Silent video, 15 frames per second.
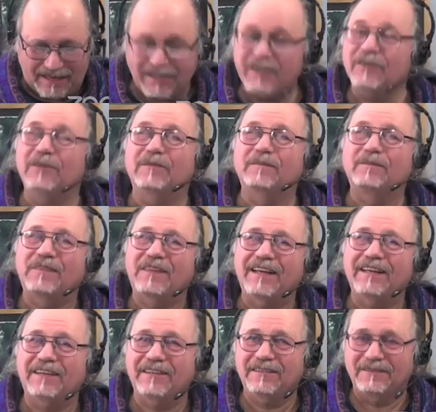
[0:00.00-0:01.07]
Thank you.
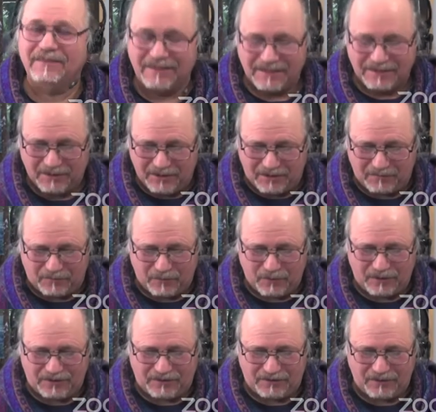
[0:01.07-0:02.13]
Looking
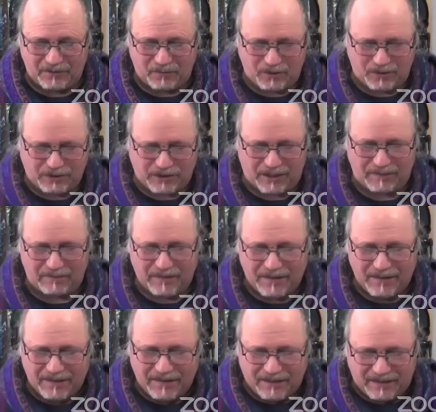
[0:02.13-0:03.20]
forward to your workshop.
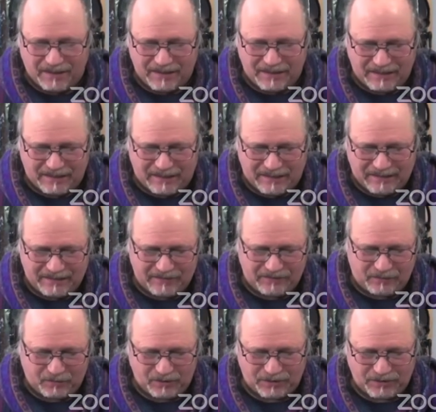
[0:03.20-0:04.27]
Andy's
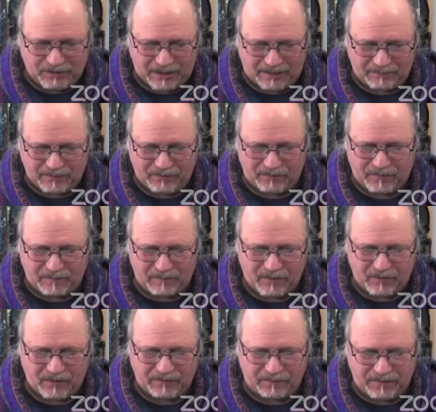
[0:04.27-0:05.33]
workshop is
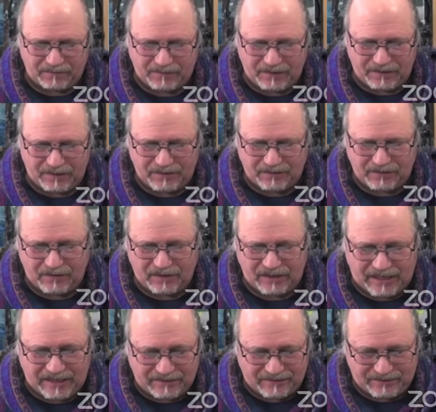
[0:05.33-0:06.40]
February 15th to
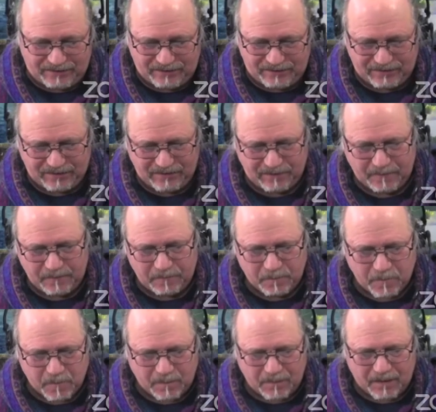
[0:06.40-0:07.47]
the 18th.
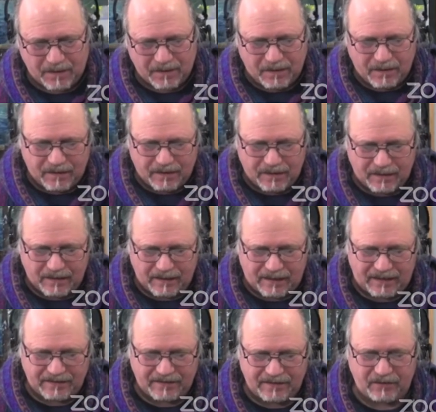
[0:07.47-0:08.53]

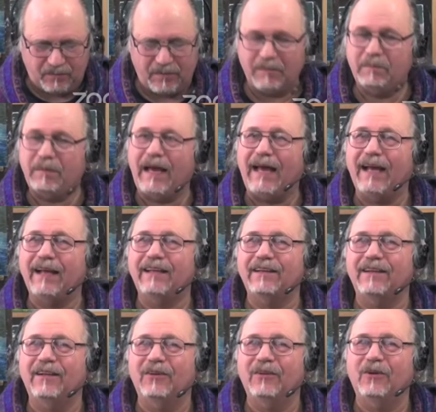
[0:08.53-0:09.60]
And he'll be back
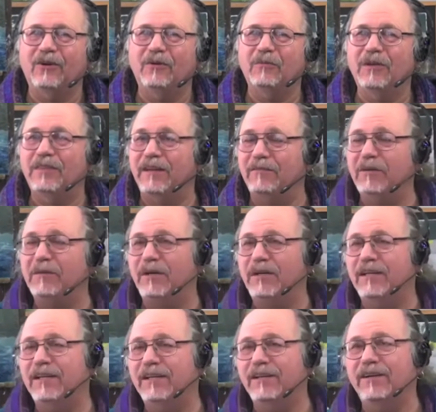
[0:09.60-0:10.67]
along with
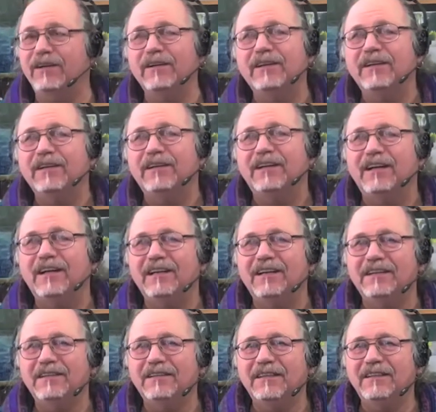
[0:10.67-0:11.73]
everybody here
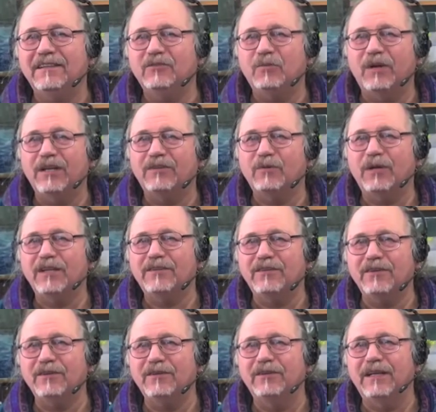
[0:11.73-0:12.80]
in 2022
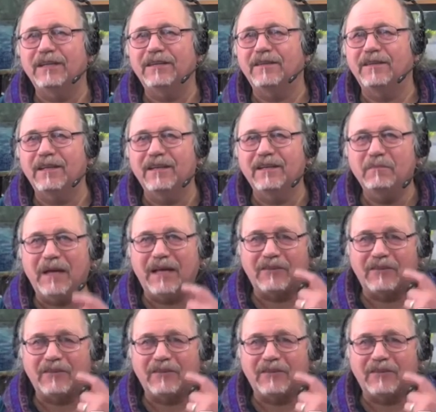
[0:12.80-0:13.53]
in